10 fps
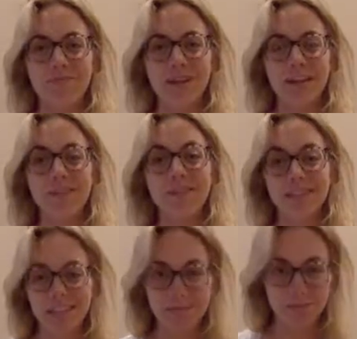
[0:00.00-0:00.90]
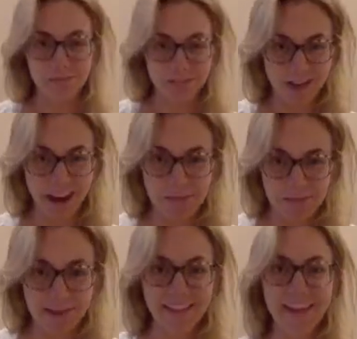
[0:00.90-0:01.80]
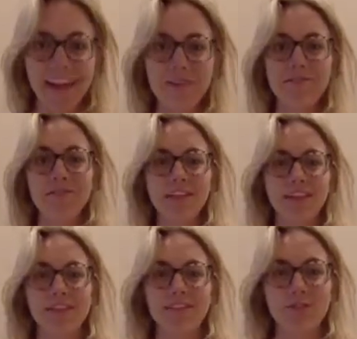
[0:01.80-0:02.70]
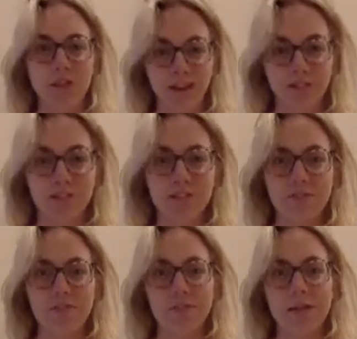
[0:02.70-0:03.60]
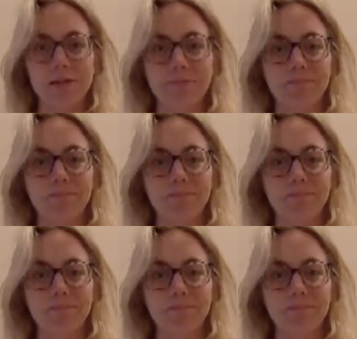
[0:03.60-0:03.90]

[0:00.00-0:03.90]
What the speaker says: in this time in my life is challenging for me.